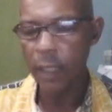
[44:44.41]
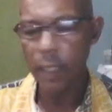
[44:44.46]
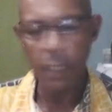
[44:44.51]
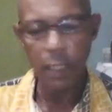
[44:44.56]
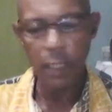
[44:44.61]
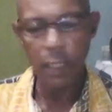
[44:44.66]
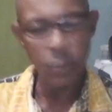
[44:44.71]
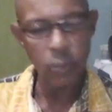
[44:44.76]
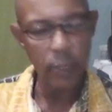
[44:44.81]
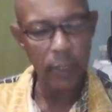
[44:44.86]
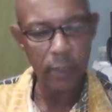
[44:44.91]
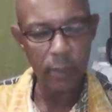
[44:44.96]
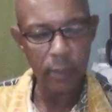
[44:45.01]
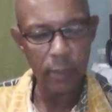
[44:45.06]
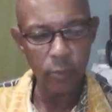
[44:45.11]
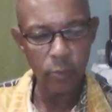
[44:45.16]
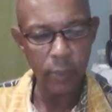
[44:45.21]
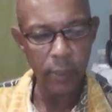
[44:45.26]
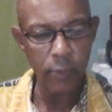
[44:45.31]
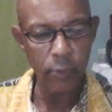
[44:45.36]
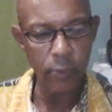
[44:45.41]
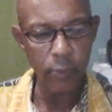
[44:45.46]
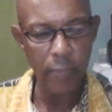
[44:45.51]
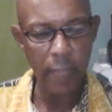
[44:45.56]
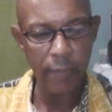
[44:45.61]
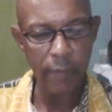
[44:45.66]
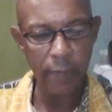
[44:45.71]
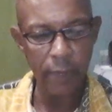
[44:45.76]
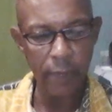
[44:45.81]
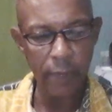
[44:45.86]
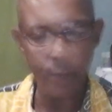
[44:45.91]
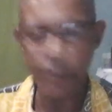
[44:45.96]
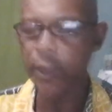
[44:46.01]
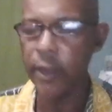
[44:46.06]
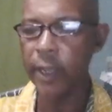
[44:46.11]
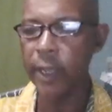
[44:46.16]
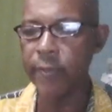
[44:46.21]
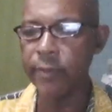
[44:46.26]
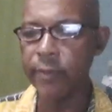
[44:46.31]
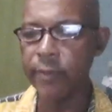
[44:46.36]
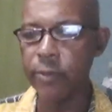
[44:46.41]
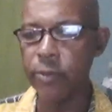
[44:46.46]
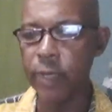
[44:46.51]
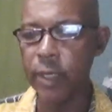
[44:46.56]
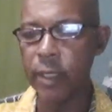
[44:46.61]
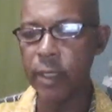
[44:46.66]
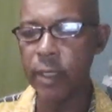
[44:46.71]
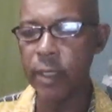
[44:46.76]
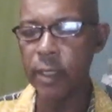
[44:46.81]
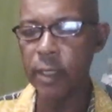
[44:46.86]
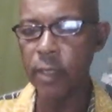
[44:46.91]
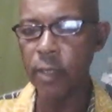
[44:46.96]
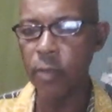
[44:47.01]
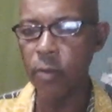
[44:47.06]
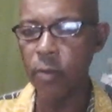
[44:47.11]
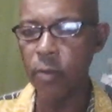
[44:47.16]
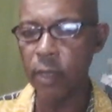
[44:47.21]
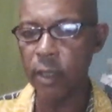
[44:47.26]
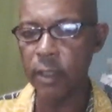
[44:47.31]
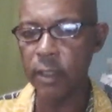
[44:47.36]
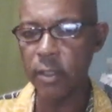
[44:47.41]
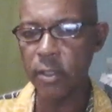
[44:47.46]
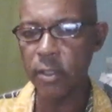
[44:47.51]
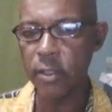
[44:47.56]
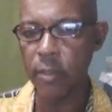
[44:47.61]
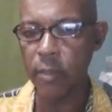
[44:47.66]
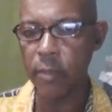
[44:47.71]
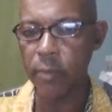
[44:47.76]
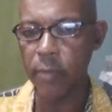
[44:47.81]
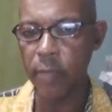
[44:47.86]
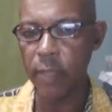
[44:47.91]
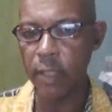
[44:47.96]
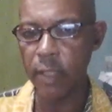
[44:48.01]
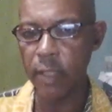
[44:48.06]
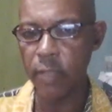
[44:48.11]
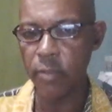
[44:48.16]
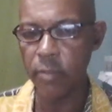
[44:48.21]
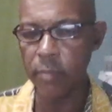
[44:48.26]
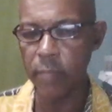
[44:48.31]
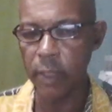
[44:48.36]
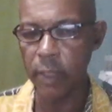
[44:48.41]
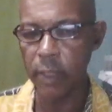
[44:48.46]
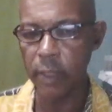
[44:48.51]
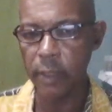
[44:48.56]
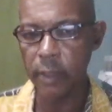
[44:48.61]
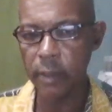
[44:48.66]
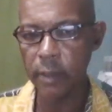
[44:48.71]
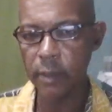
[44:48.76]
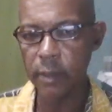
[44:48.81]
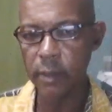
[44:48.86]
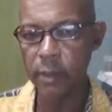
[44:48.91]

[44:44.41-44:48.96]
Because when, when we have heavy rain, the water is compromised with mud.